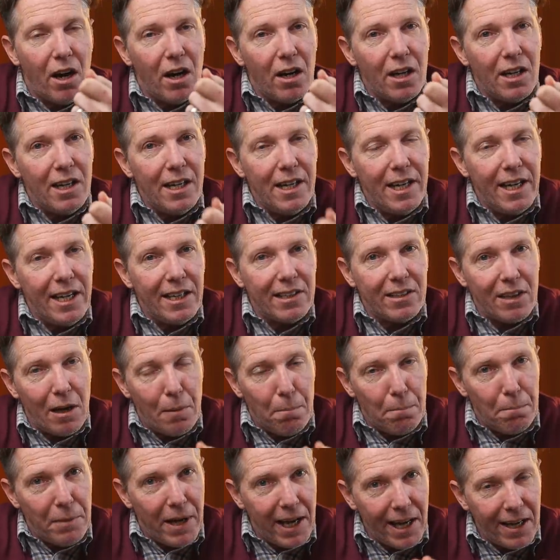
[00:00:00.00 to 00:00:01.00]
are lit
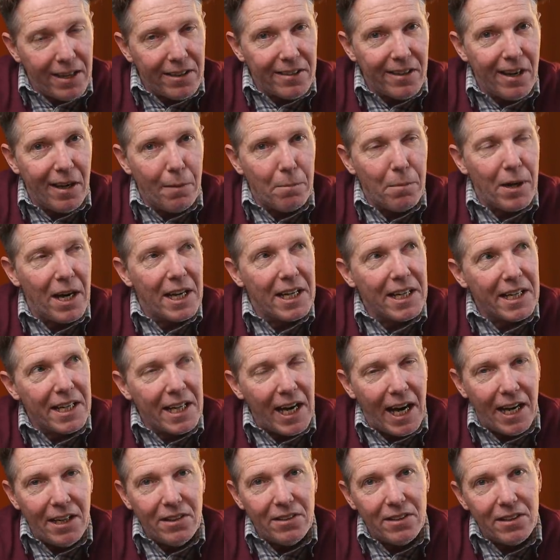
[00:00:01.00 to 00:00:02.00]
and picked up
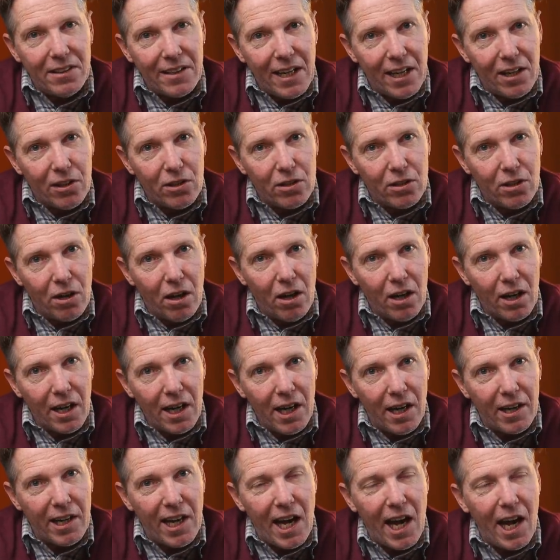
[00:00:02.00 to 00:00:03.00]
against that dark
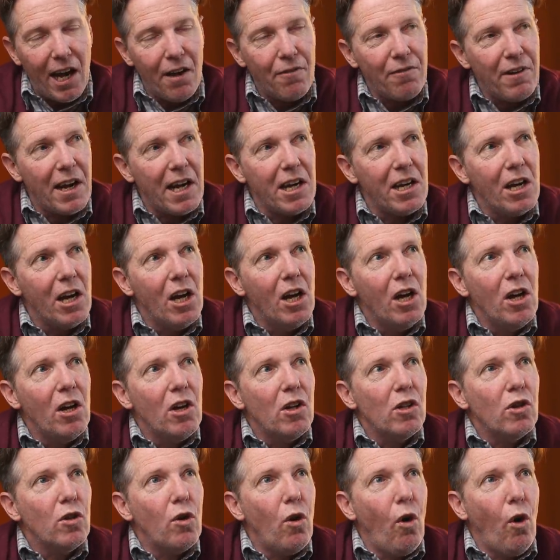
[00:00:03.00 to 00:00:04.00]
cloud have a
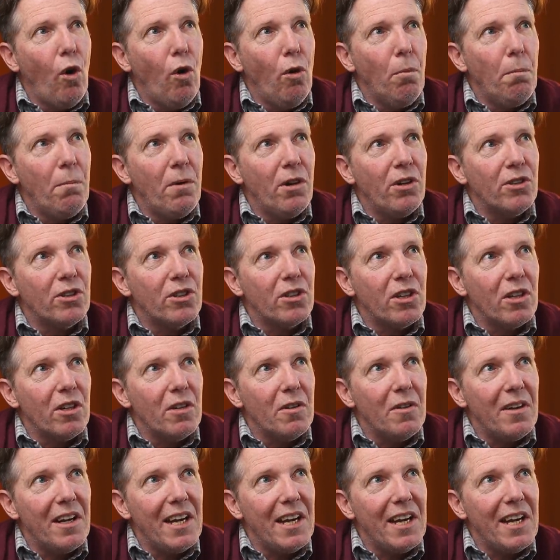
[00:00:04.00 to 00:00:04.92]
almost